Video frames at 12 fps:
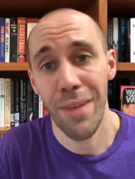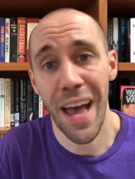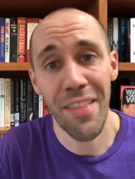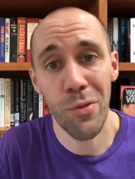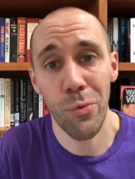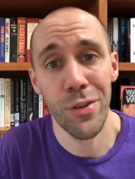
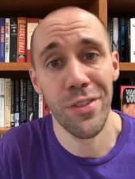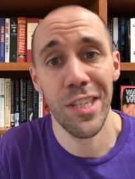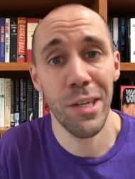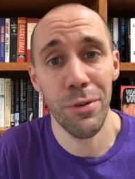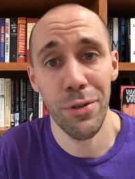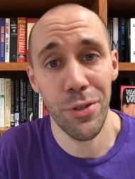add the word
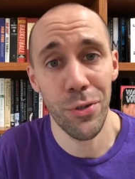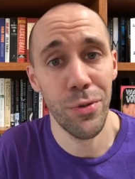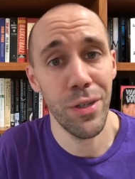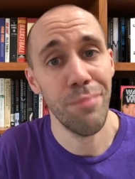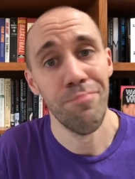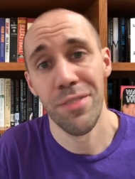cereal to
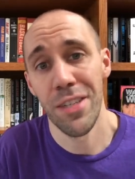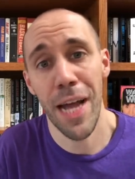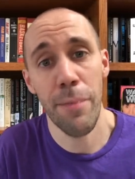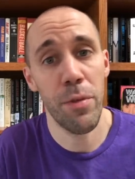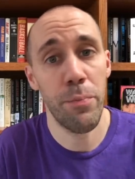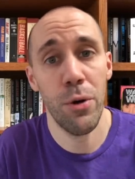it,
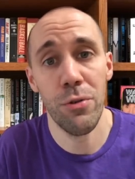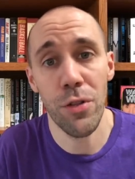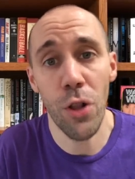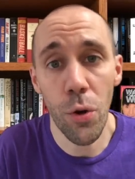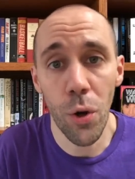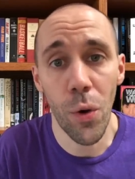slap the Post
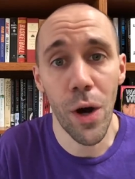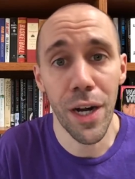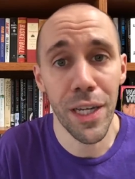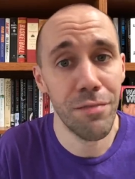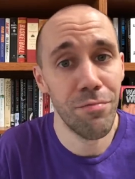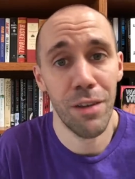logo on it,